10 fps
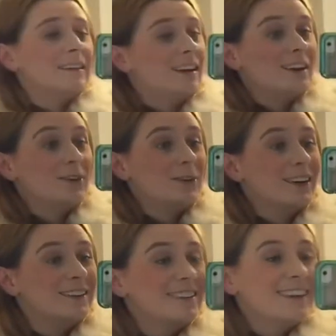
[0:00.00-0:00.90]
like
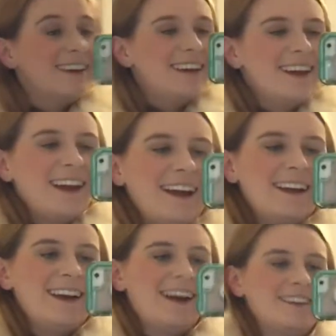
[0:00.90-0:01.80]
always.
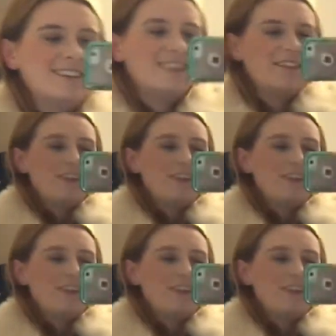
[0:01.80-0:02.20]
And I just love the